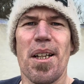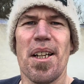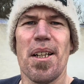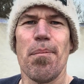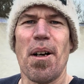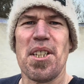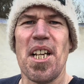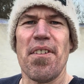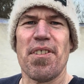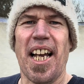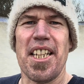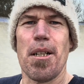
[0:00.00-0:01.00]
My
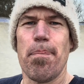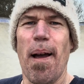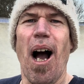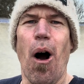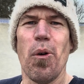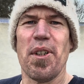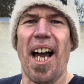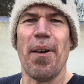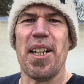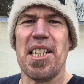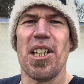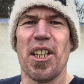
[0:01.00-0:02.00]
SurfSkate's a bit old now and
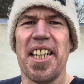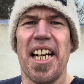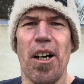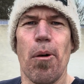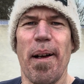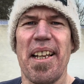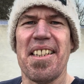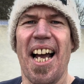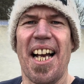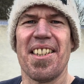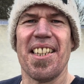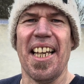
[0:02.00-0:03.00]
it's looking a little bit
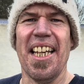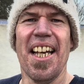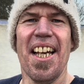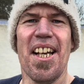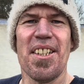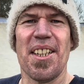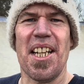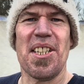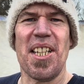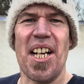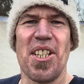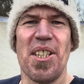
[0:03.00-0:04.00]
tatty, so this
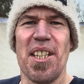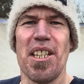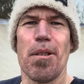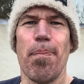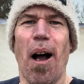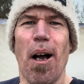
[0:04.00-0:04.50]
session's inspired